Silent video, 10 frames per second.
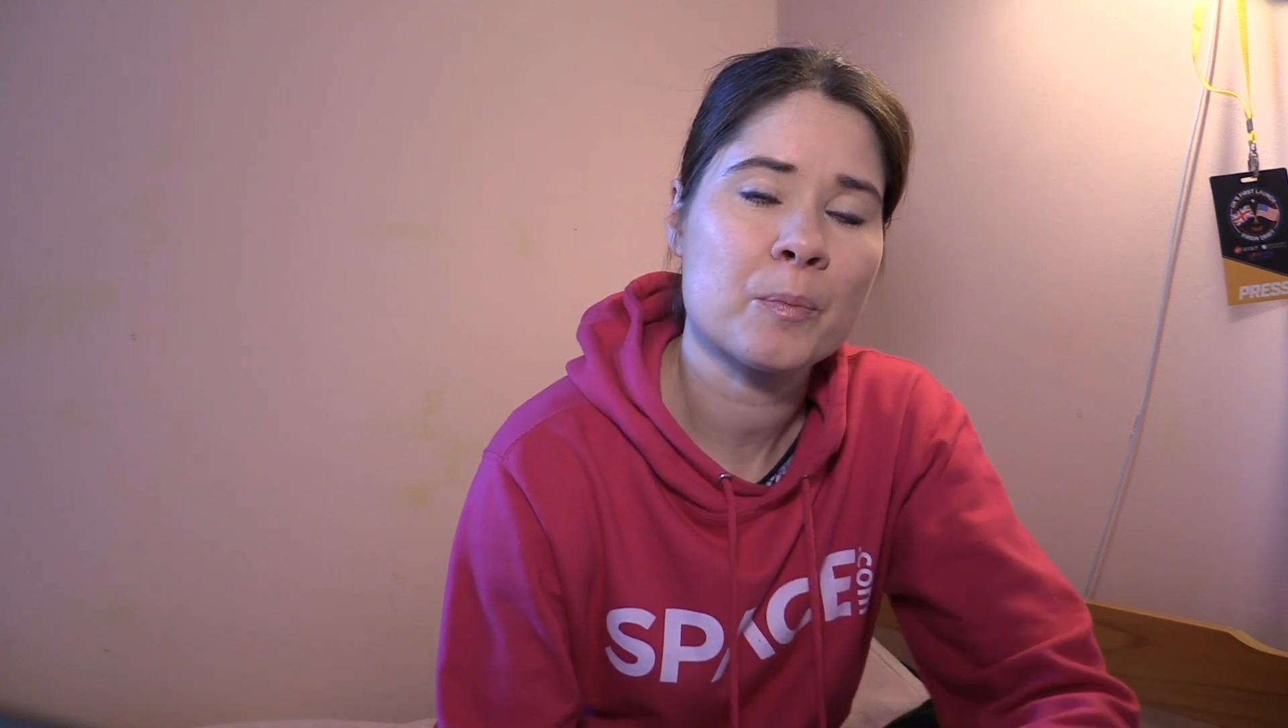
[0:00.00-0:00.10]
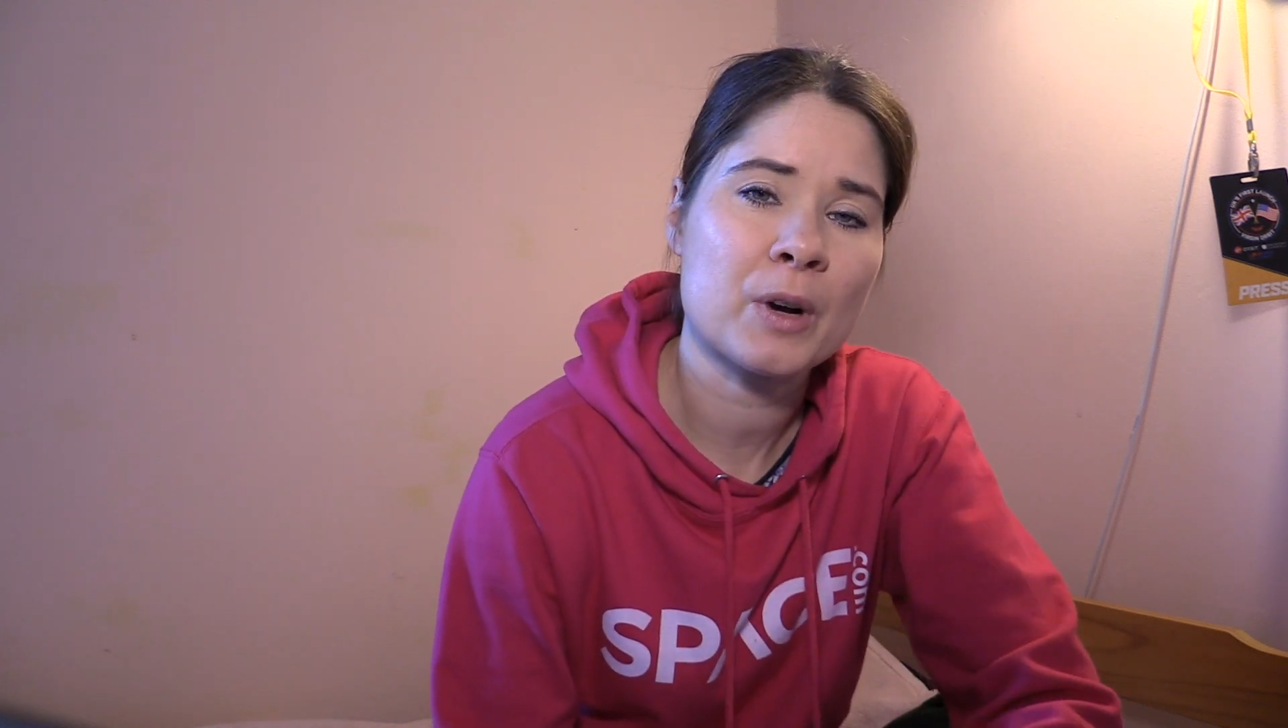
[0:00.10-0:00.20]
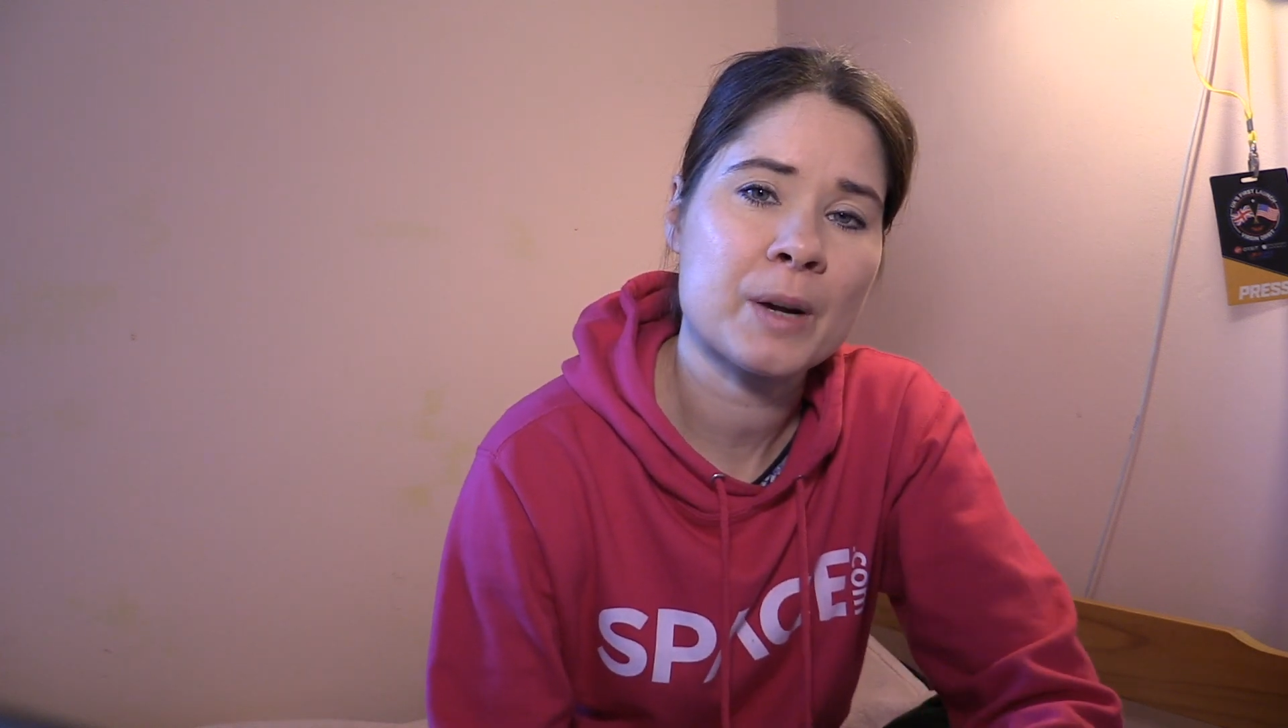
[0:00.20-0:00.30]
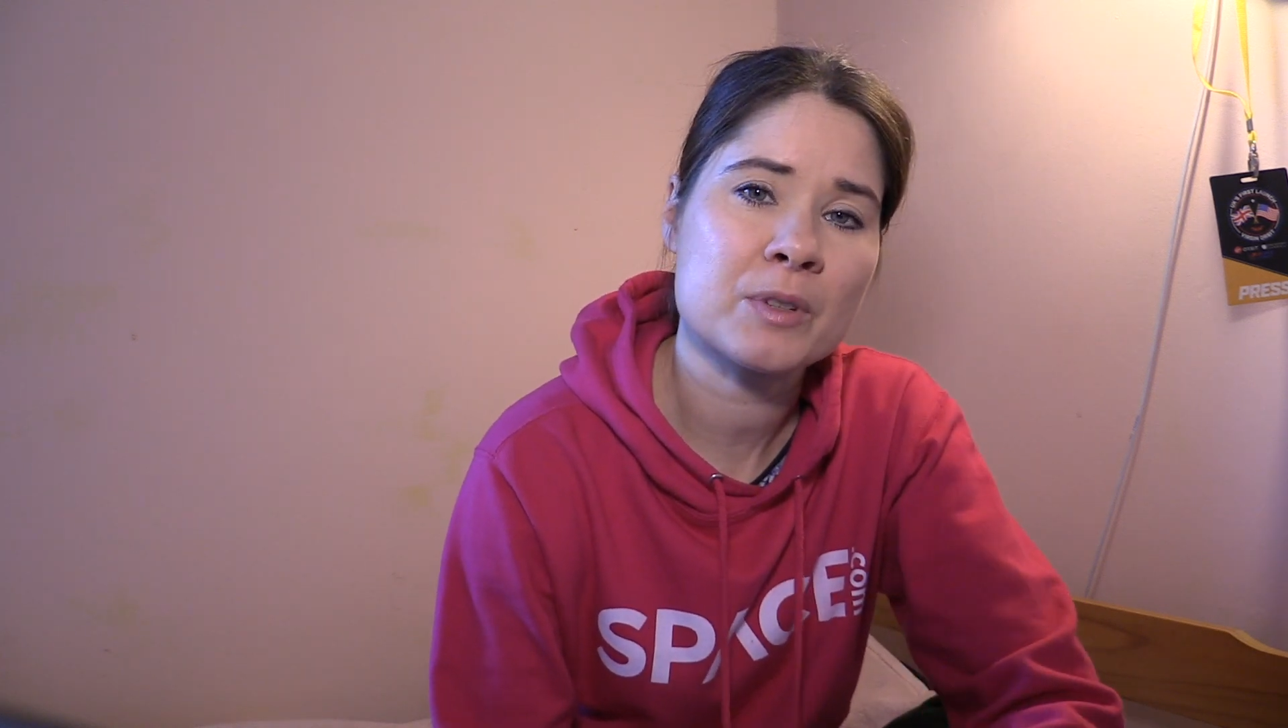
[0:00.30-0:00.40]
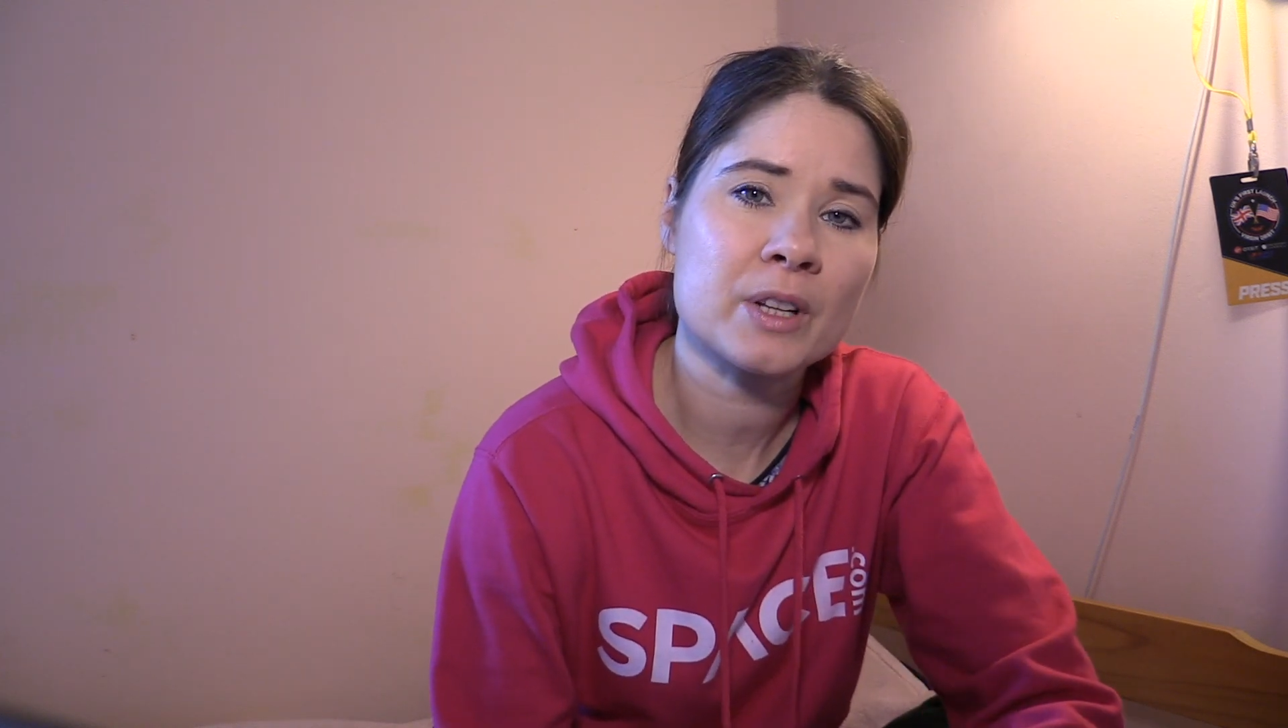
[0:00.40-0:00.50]

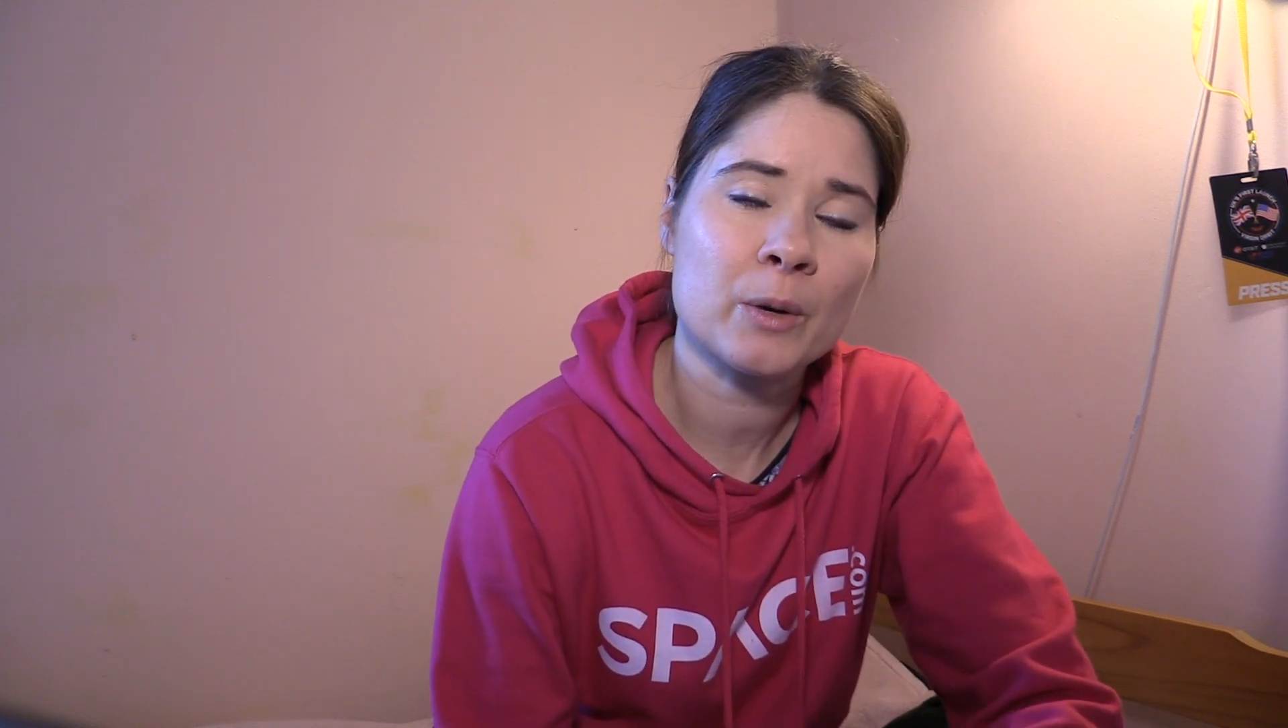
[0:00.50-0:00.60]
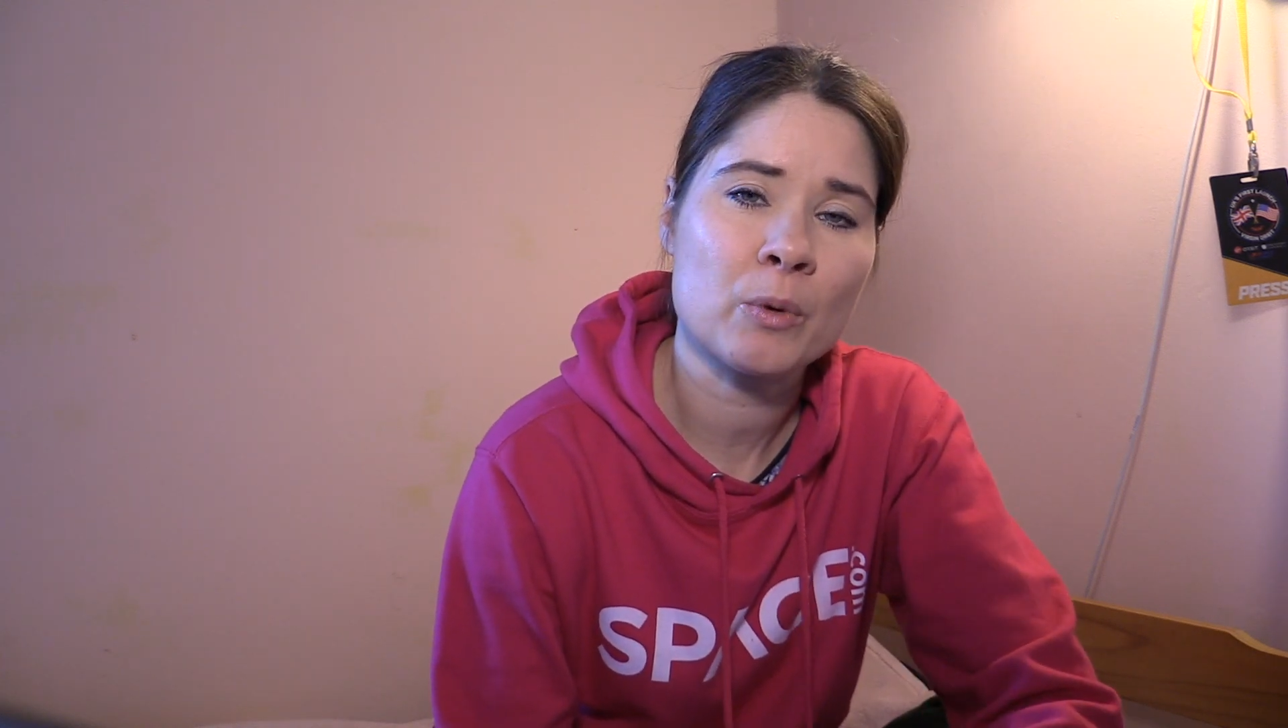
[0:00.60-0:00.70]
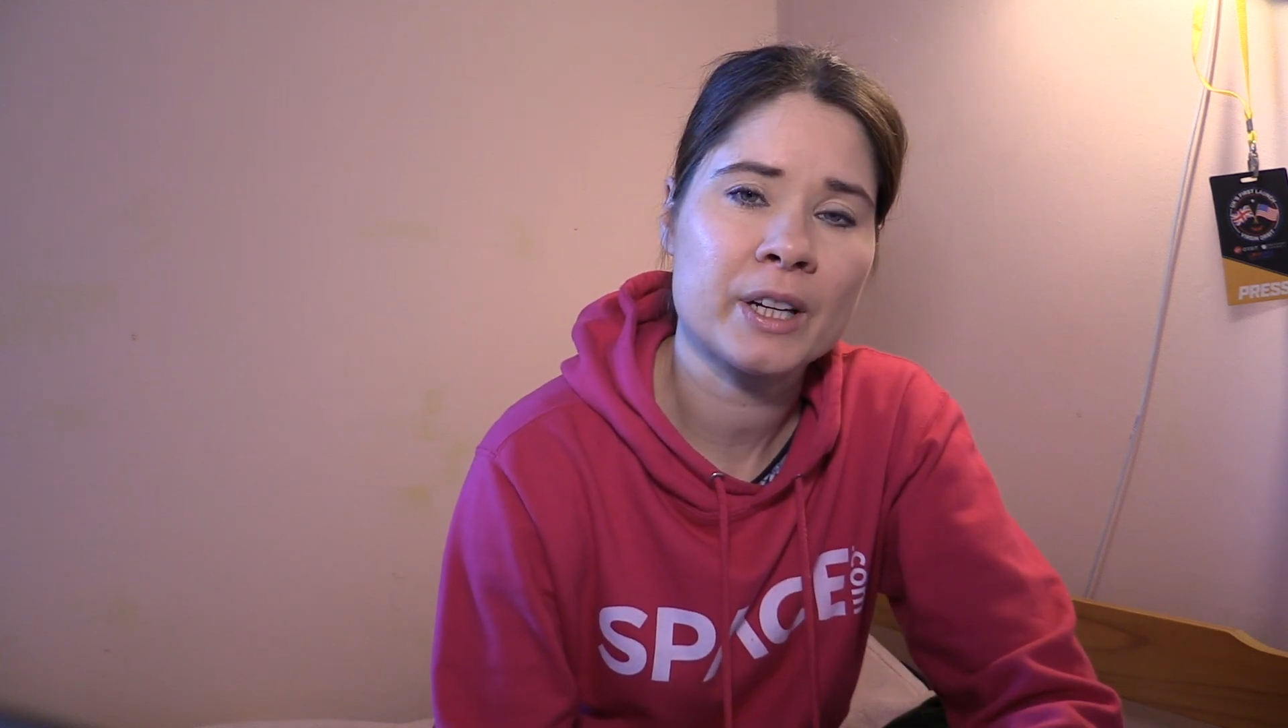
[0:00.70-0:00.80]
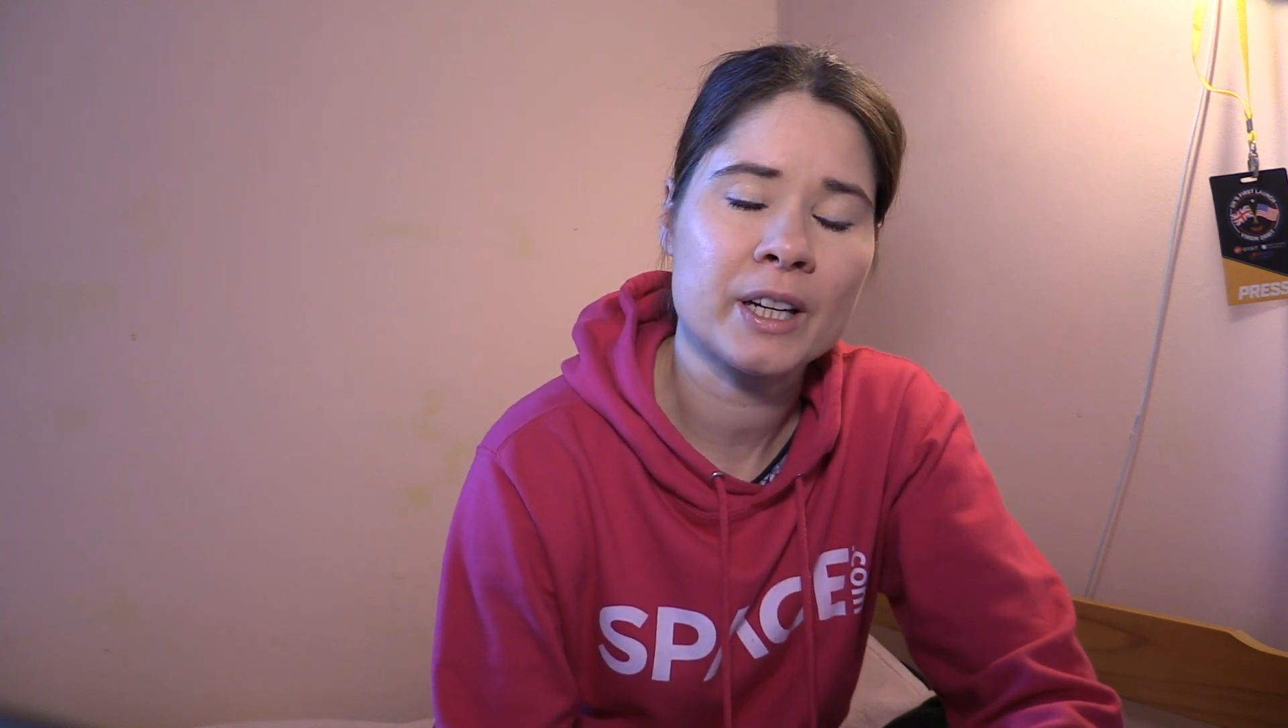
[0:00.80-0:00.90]
perhaps like what he